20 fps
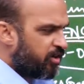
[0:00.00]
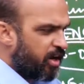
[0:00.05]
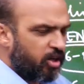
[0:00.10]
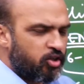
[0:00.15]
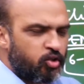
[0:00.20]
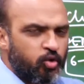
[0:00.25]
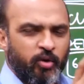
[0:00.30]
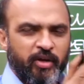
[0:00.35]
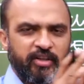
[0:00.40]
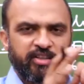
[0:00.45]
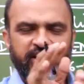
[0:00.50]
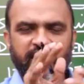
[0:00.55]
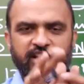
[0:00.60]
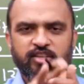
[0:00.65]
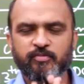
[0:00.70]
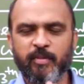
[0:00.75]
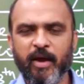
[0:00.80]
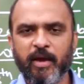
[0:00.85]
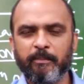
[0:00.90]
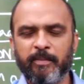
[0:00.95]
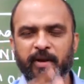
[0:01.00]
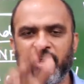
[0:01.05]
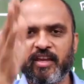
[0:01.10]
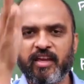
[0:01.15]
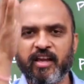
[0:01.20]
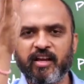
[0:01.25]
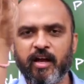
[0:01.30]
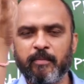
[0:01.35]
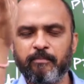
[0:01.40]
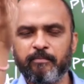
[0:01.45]
we are doing tests by
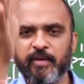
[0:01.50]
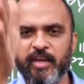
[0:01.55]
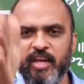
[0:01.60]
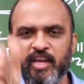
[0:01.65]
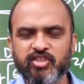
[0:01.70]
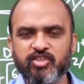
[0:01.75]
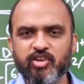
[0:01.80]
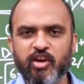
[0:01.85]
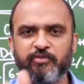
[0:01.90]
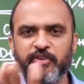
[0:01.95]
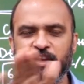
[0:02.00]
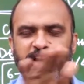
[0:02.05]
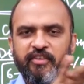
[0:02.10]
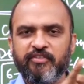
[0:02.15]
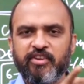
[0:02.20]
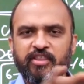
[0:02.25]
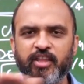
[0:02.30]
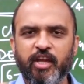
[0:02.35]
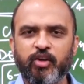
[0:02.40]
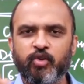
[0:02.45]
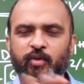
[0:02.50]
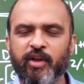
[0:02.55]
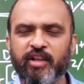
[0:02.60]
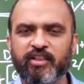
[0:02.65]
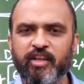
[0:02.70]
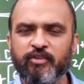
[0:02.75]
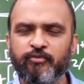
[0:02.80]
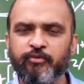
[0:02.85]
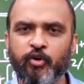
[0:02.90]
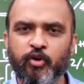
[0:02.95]
breaking up each of 11th and
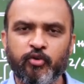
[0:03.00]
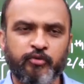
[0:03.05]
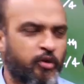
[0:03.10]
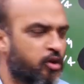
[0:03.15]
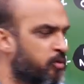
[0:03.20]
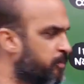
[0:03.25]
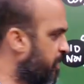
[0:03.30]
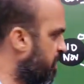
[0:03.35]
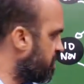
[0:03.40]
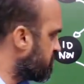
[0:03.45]
12th in 4-4